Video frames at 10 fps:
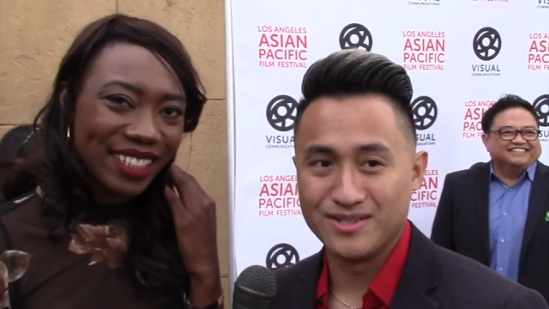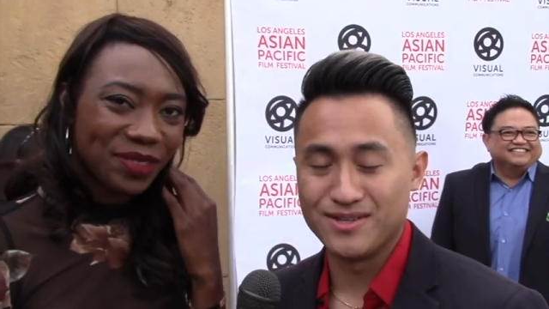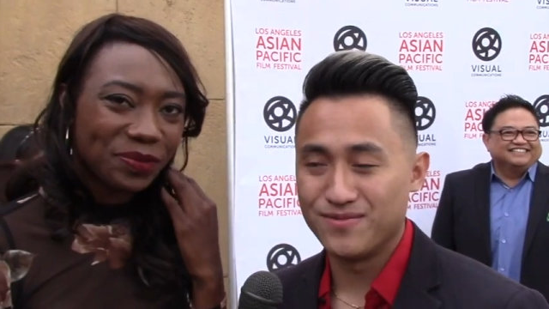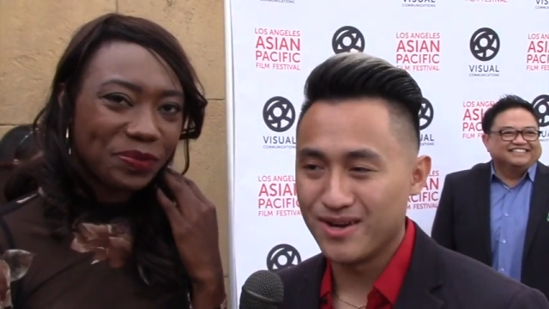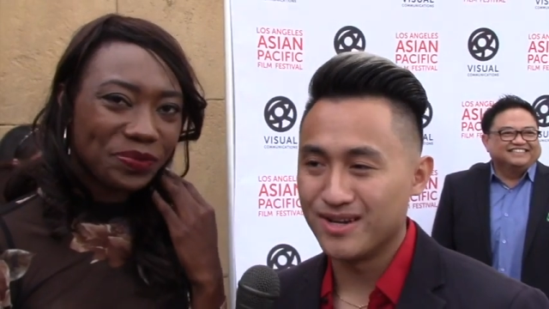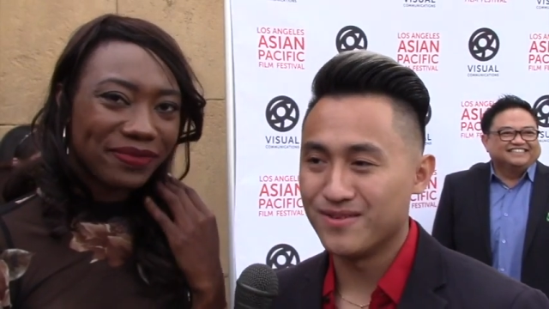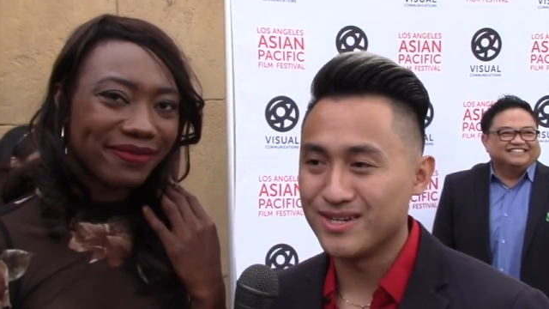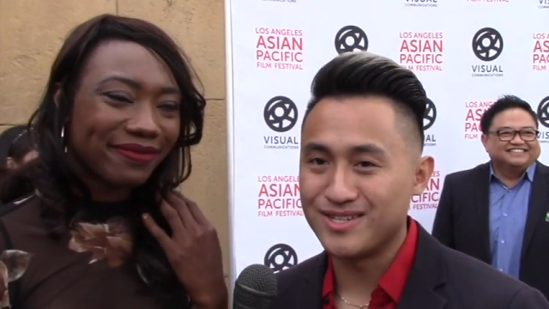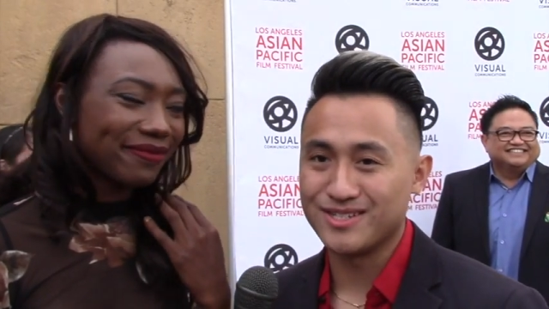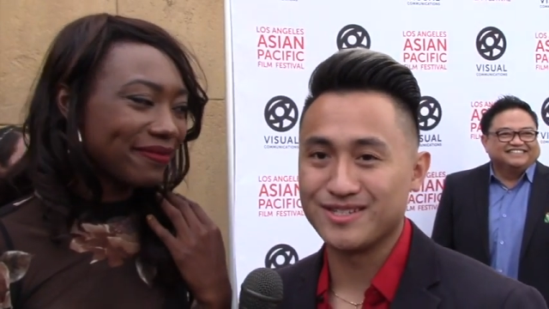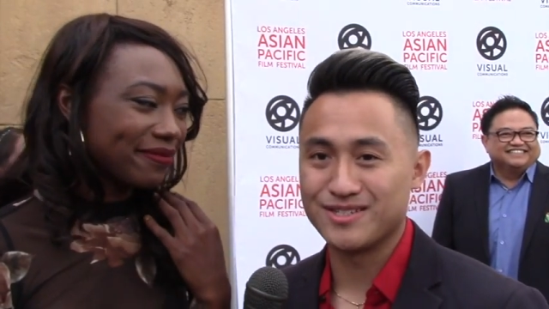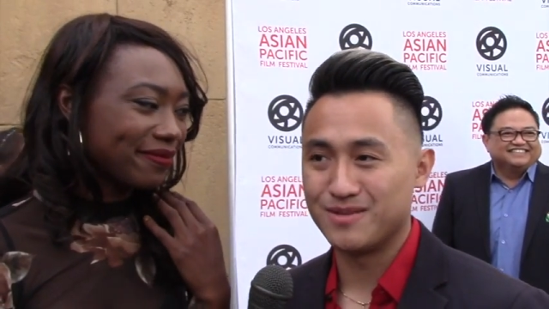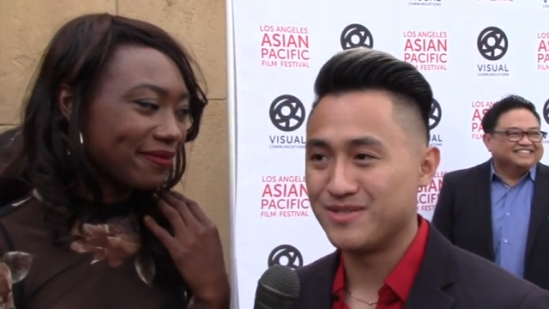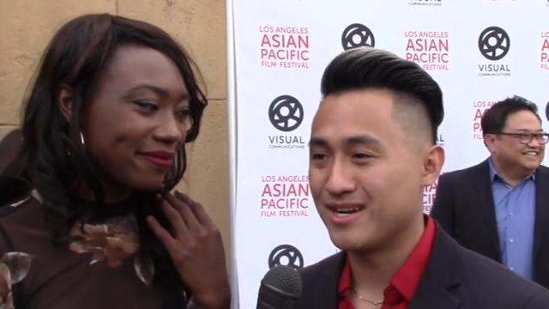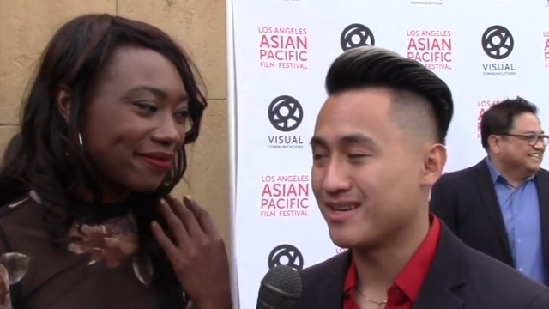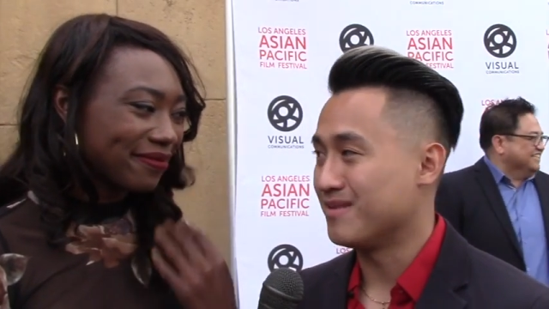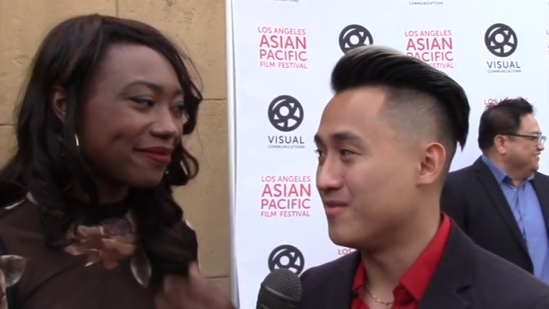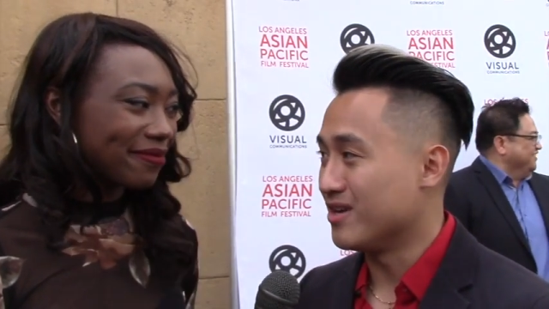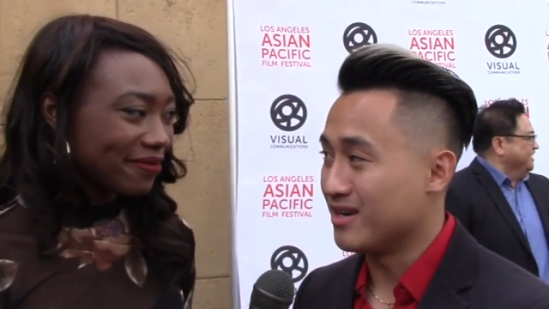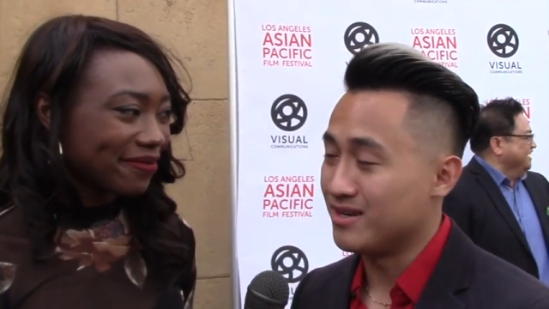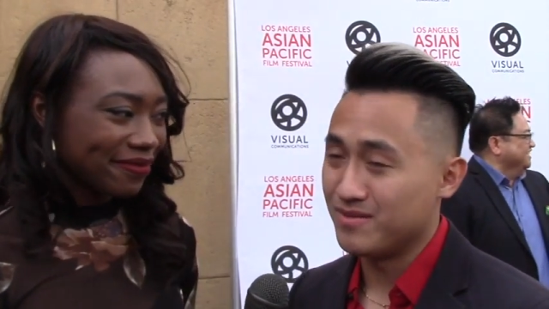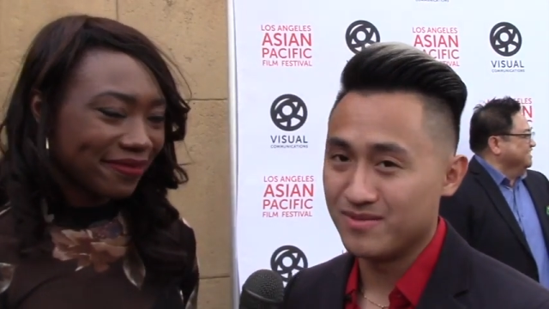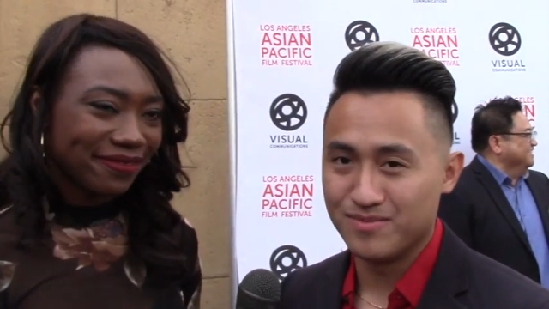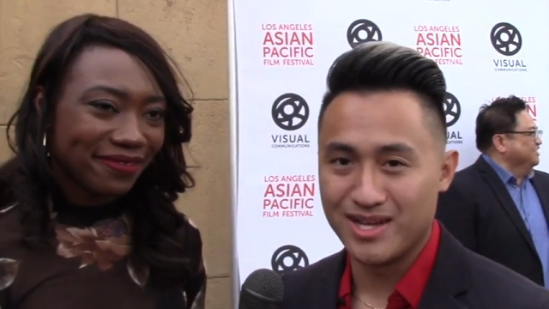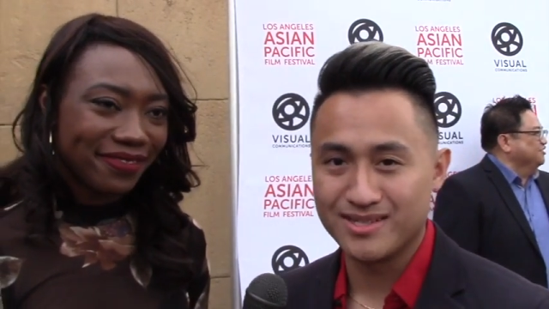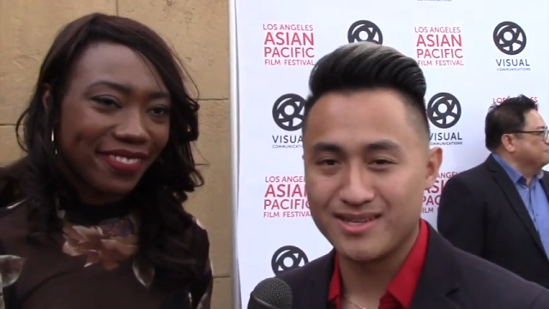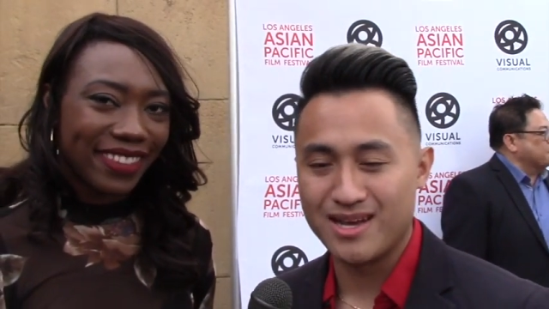Speaker 1: it's a very, very touching subject, and I'm very blessed